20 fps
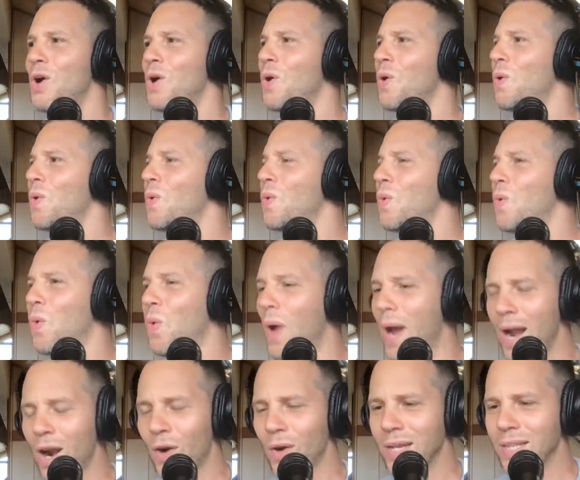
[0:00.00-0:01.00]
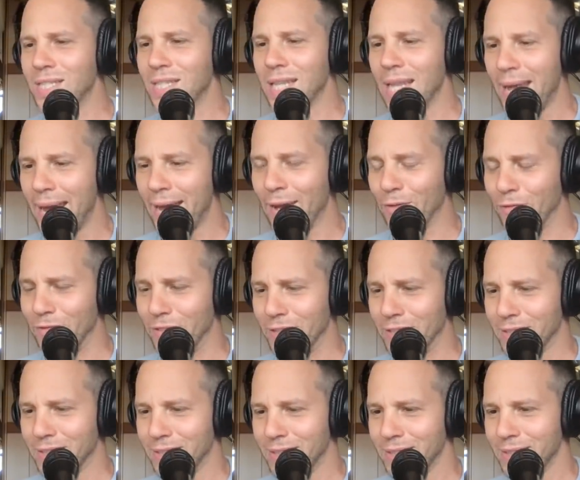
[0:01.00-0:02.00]
Where is Liv?
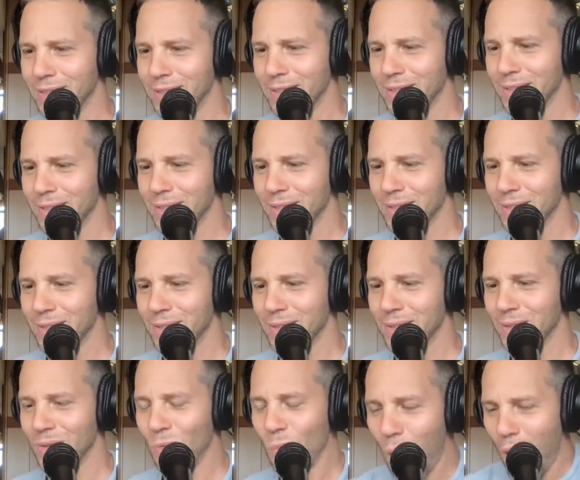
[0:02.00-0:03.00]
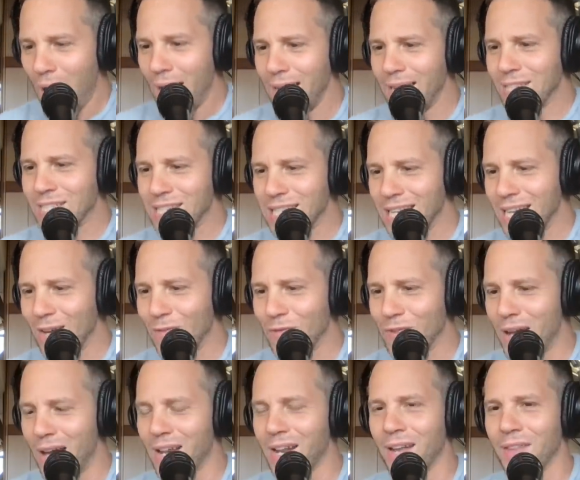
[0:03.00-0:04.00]
Why is Liv
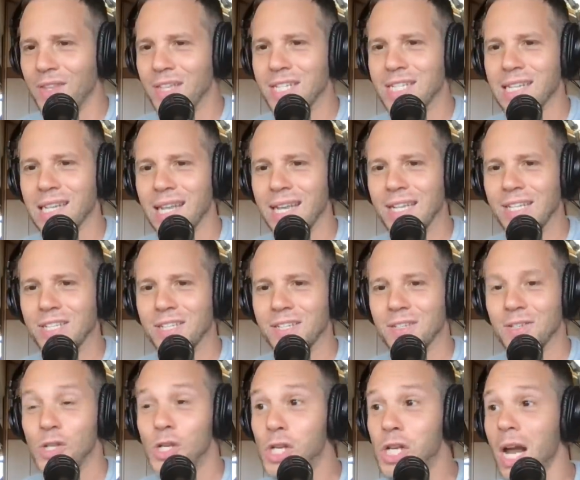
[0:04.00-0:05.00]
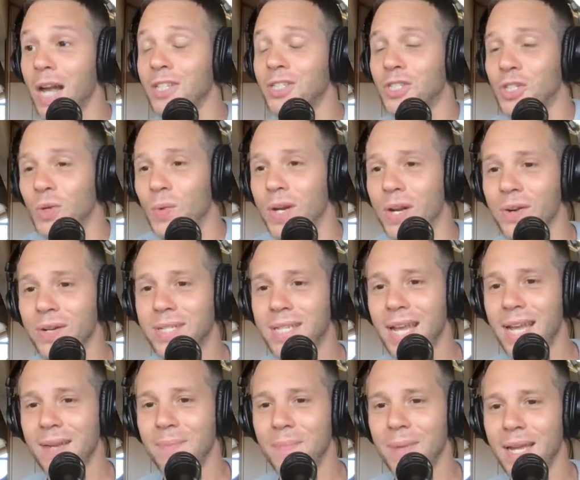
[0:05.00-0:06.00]
not on this list? Just to
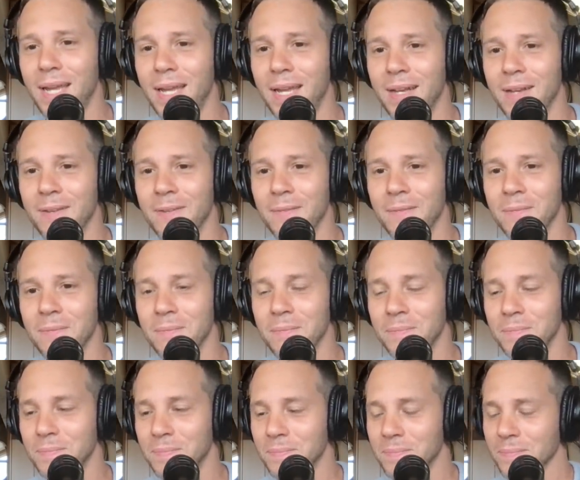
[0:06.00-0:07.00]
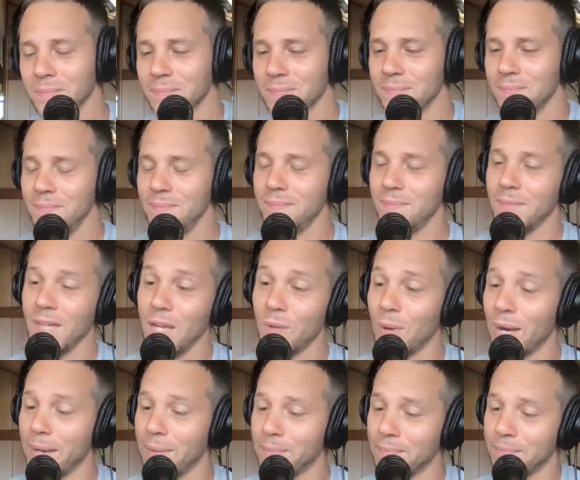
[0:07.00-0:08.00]
irritate me? Anyway,